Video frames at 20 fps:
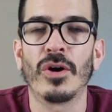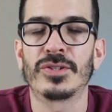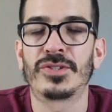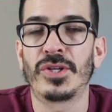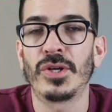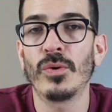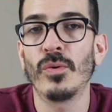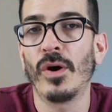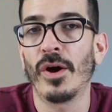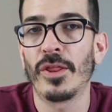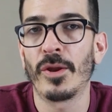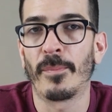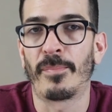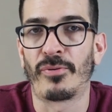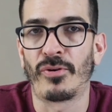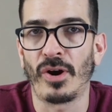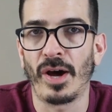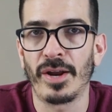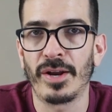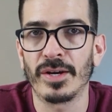are two other
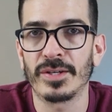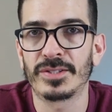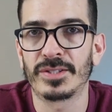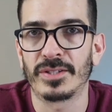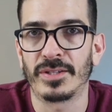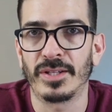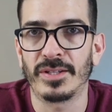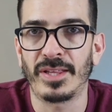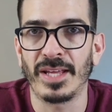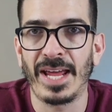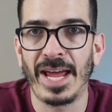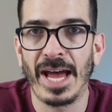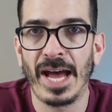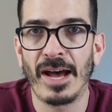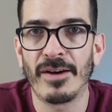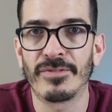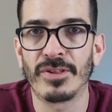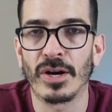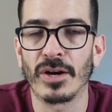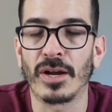products that they
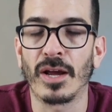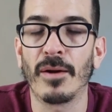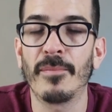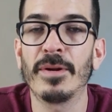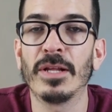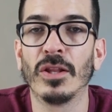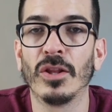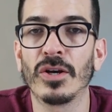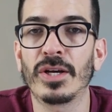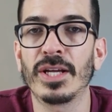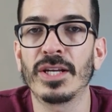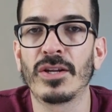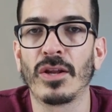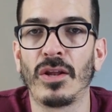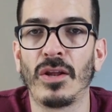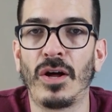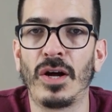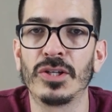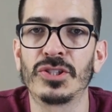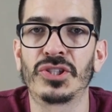have that are going to be looking to
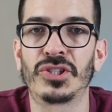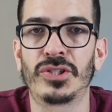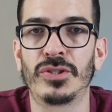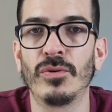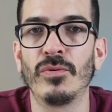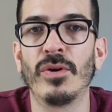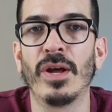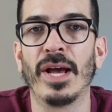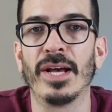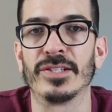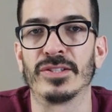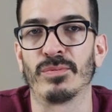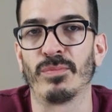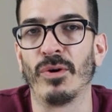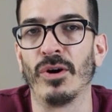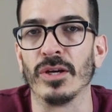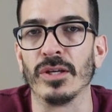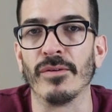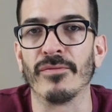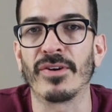launch soon as
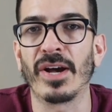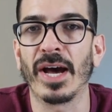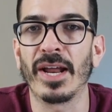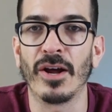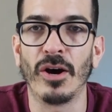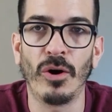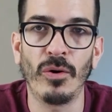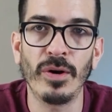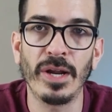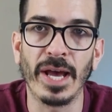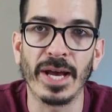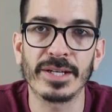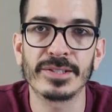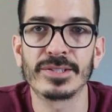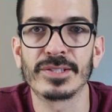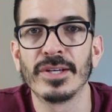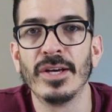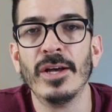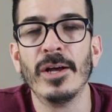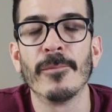well. You've got
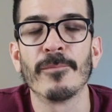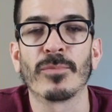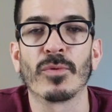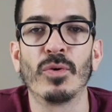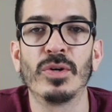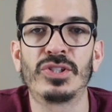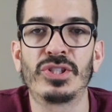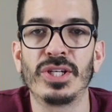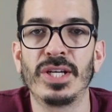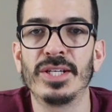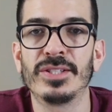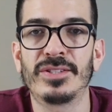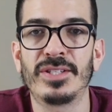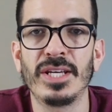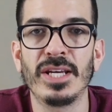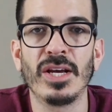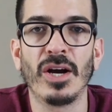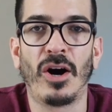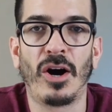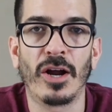ONEX, which is
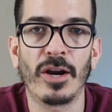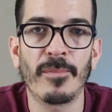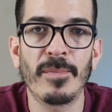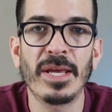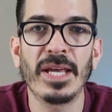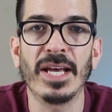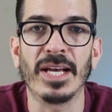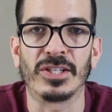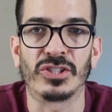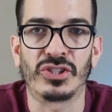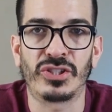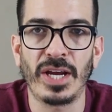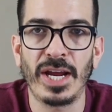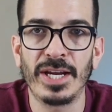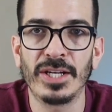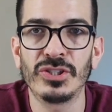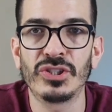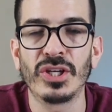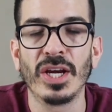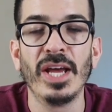the Onomy
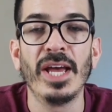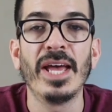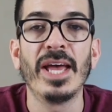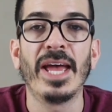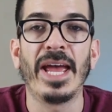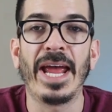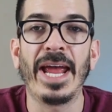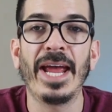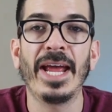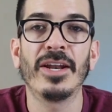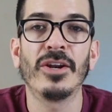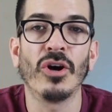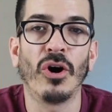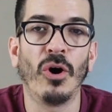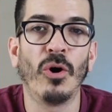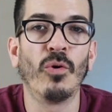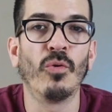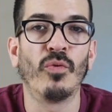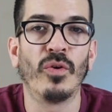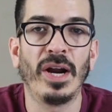exchange, and
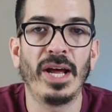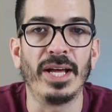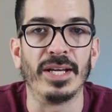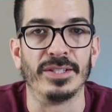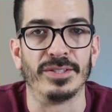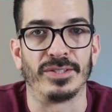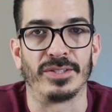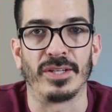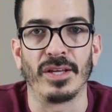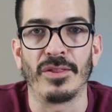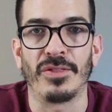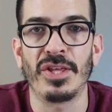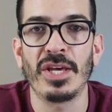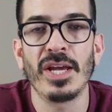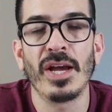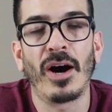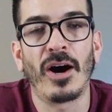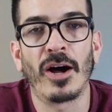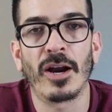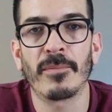ORES,
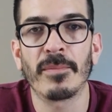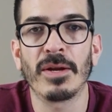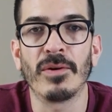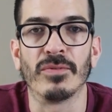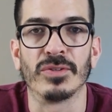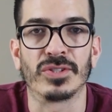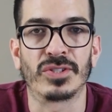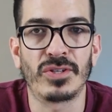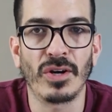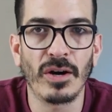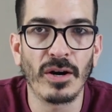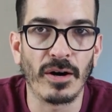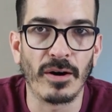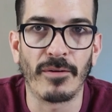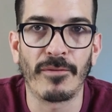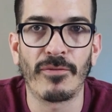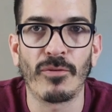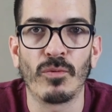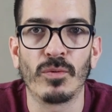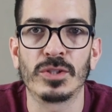the Onomy
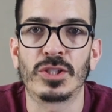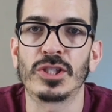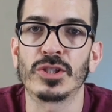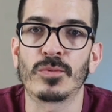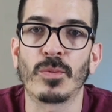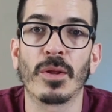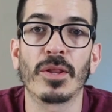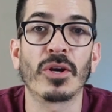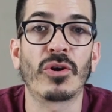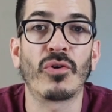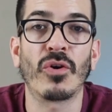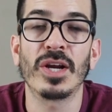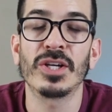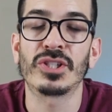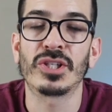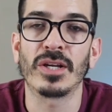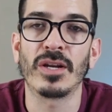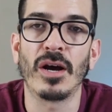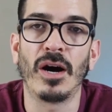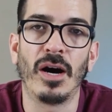Reserve, which is where the
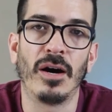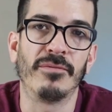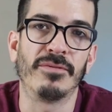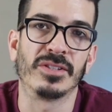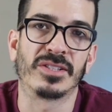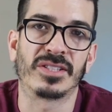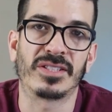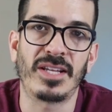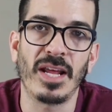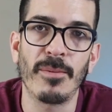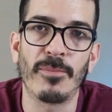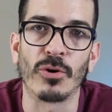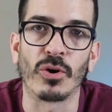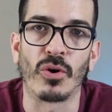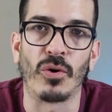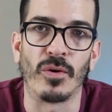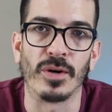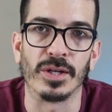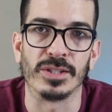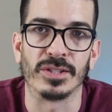creation of the
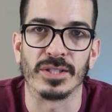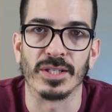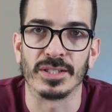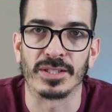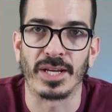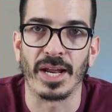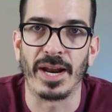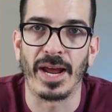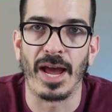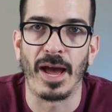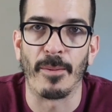stablecoins is gonna